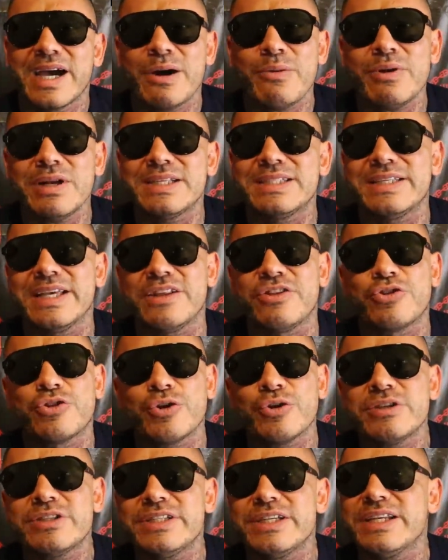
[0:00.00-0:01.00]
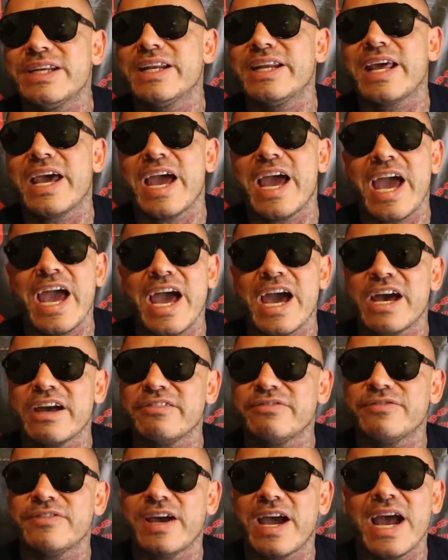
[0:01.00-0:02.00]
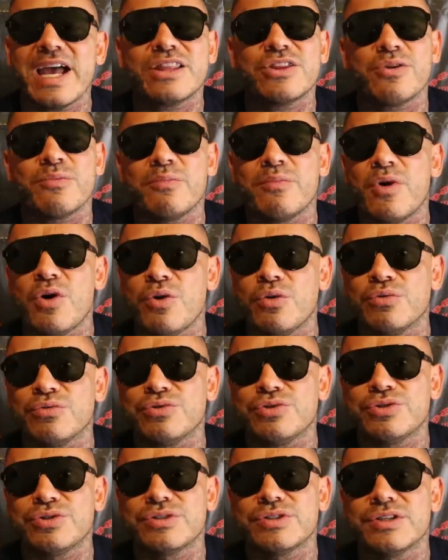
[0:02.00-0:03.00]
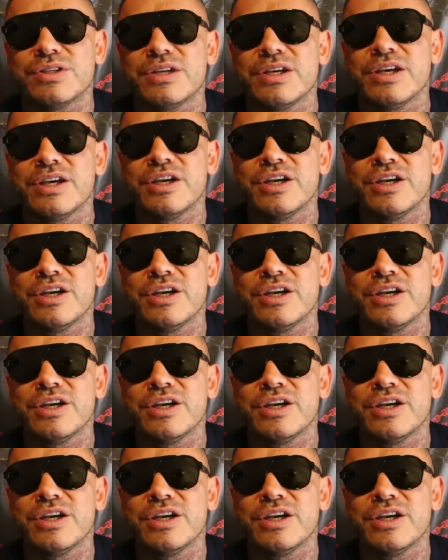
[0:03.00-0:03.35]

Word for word: I want to say 13 and a half at the most.